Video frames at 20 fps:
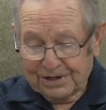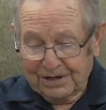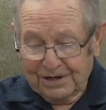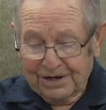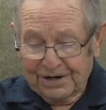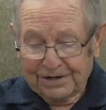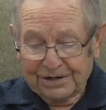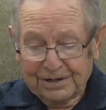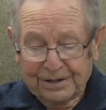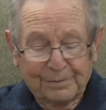a
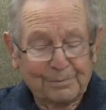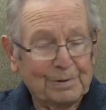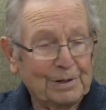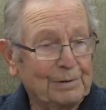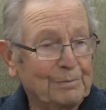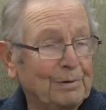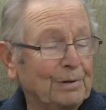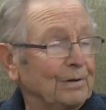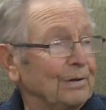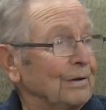lot of the
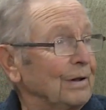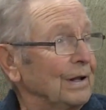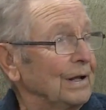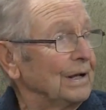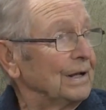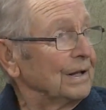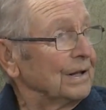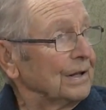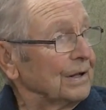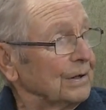people
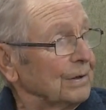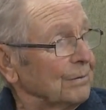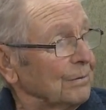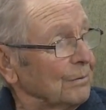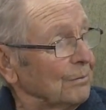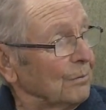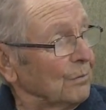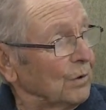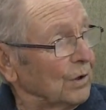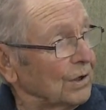that
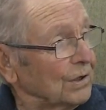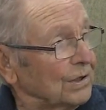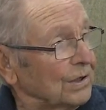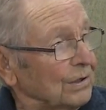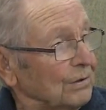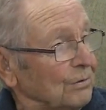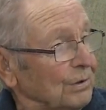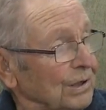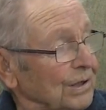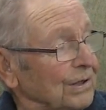worked
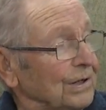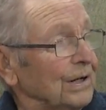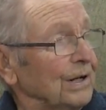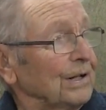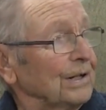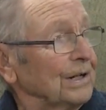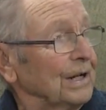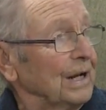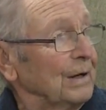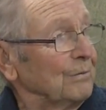at
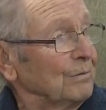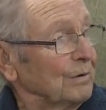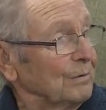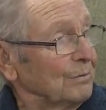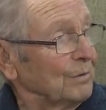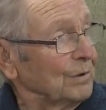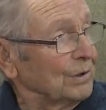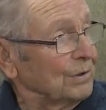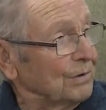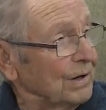Riandel
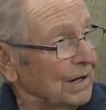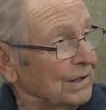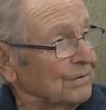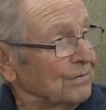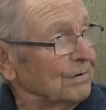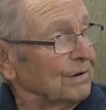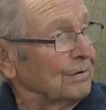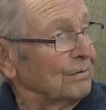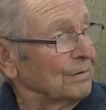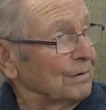were
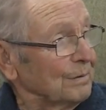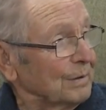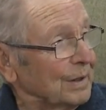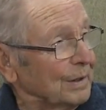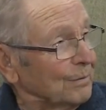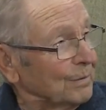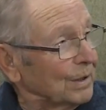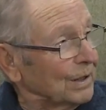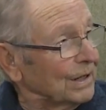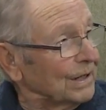transferred from
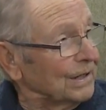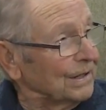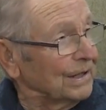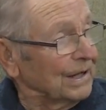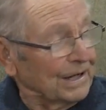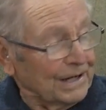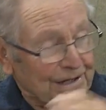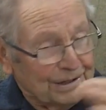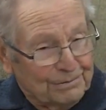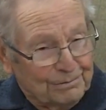Kimberley, they
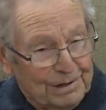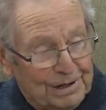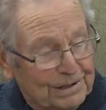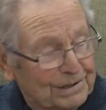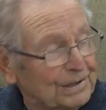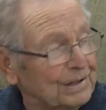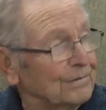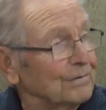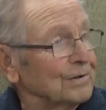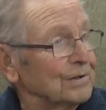had
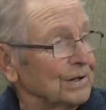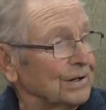relatives